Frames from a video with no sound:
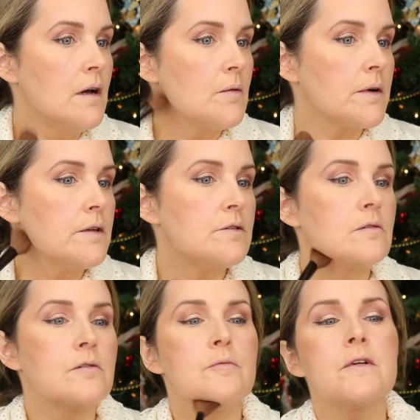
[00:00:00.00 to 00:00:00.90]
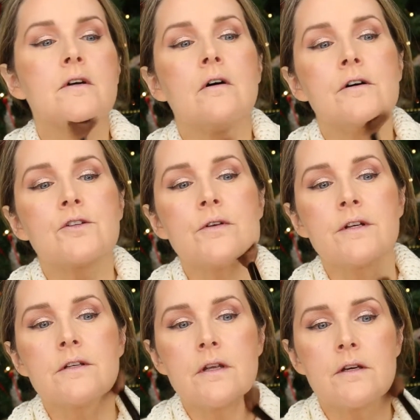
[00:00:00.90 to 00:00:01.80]
We're going to do a little bit of contouring
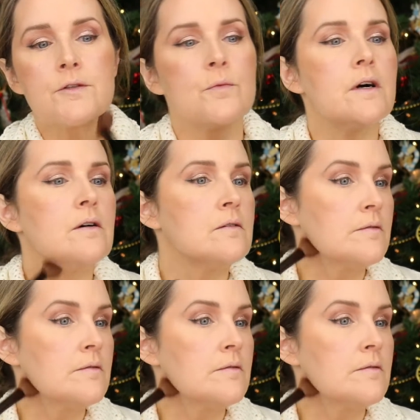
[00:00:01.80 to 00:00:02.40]
today as well.